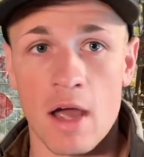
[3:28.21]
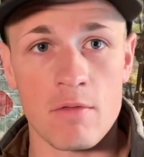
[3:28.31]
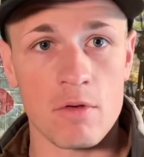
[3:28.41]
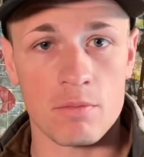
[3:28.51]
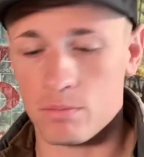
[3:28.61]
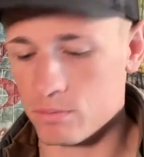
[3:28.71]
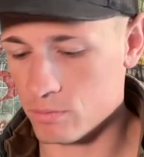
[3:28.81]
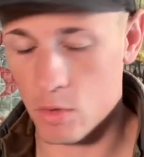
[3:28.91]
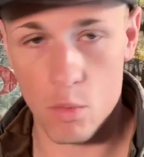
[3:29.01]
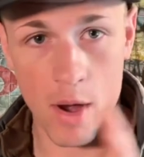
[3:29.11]

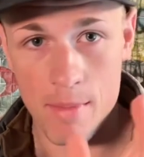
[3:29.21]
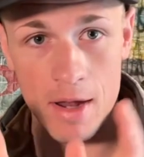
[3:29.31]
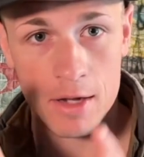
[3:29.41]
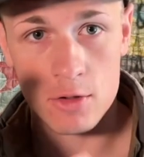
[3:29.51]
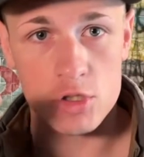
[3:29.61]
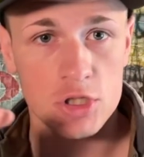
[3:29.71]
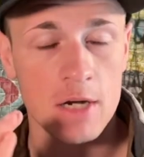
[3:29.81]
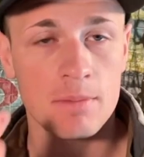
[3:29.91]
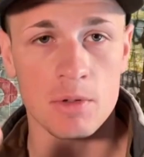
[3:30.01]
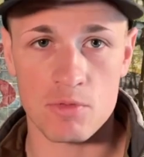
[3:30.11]
The way my heel is
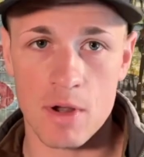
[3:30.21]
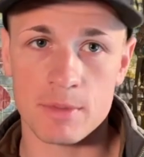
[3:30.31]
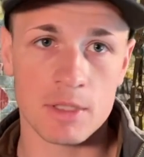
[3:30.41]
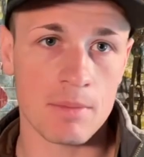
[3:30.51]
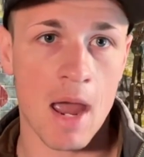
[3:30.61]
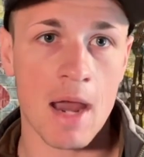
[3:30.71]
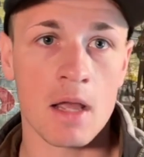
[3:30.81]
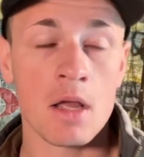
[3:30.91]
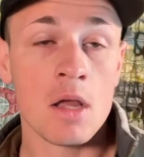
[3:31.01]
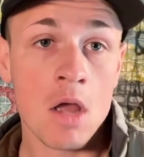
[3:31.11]
shaped, it rubs it bad.
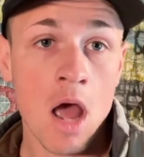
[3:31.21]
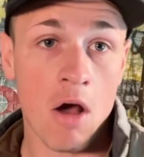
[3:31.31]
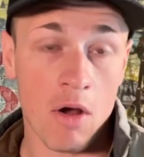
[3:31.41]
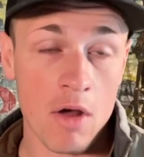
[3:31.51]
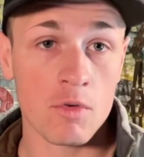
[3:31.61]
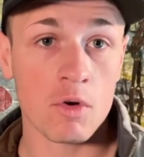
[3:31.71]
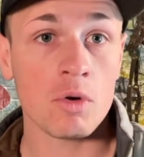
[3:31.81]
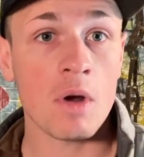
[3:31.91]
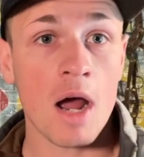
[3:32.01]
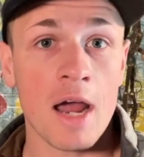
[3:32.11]

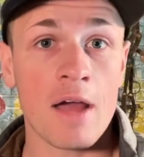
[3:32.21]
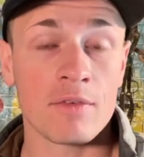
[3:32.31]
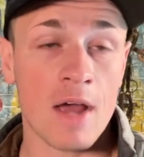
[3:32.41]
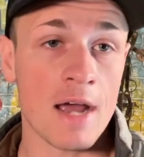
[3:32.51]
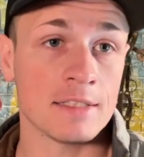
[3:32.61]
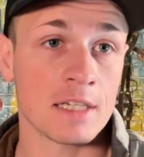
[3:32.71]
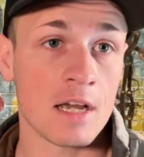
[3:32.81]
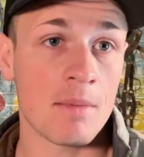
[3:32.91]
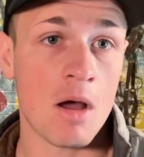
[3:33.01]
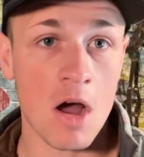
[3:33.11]
However, I have guys that
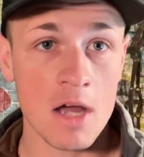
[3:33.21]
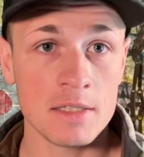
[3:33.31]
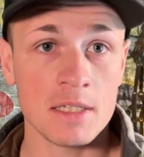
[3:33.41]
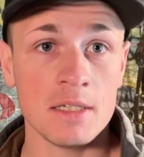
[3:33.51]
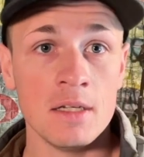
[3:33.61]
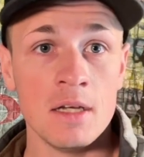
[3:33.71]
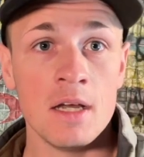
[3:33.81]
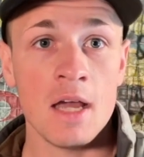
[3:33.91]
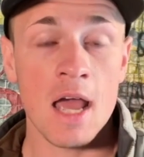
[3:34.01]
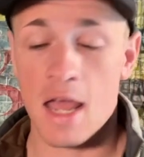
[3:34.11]
come out hunting
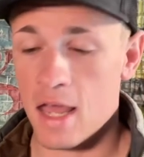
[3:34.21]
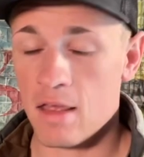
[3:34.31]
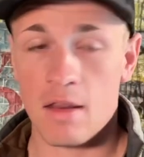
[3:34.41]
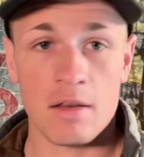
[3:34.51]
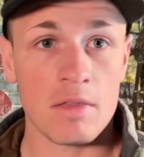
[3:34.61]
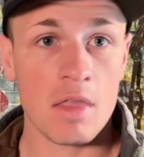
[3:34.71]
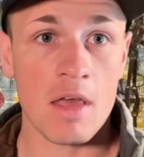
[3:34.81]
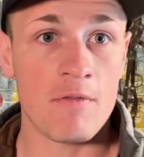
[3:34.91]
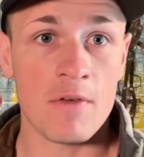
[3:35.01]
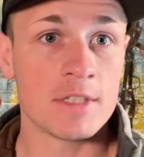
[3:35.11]
and
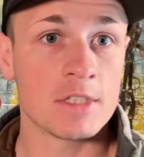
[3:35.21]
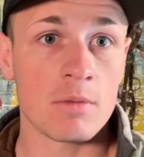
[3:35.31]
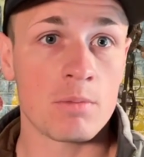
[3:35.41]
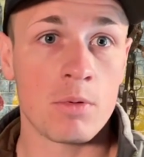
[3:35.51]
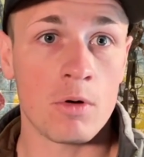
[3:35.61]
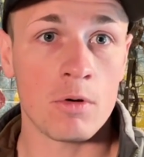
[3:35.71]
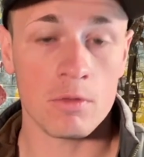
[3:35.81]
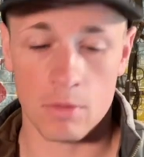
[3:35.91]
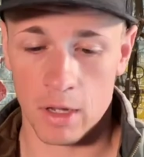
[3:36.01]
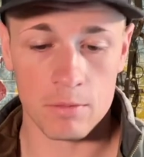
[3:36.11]
it fits their
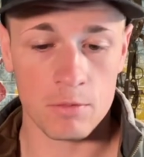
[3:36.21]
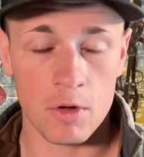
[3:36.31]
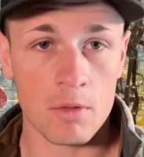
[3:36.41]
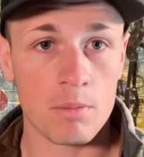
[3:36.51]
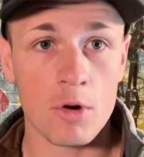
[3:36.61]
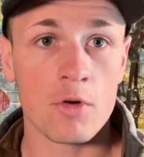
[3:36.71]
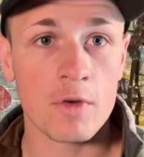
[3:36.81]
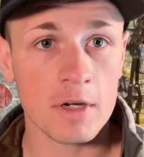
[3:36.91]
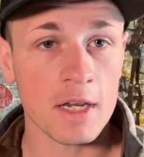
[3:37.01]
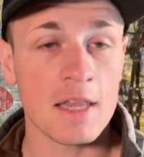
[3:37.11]
foot
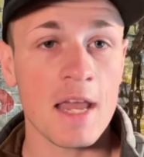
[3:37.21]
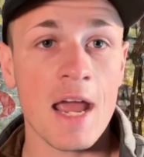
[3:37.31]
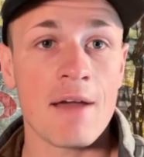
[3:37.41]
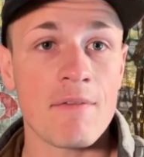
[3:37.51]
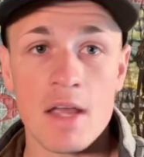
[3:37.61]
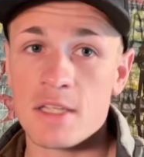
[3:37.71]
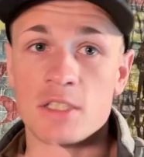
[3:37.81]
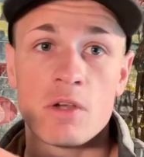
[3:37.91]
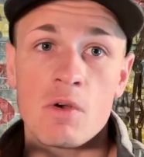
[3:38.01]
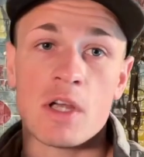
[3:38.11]
perfect, and they have
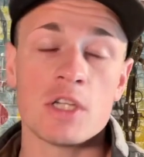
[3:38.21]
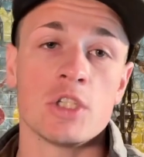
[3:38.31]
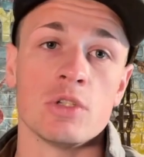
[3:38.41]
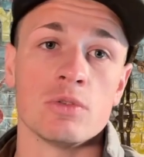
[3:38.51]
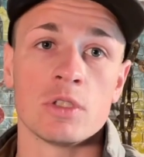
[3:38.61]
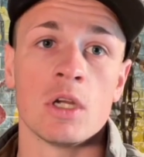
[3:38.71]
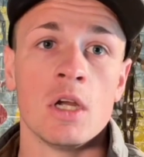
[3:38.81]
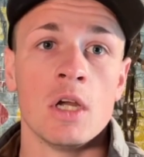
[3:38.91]
0 issues.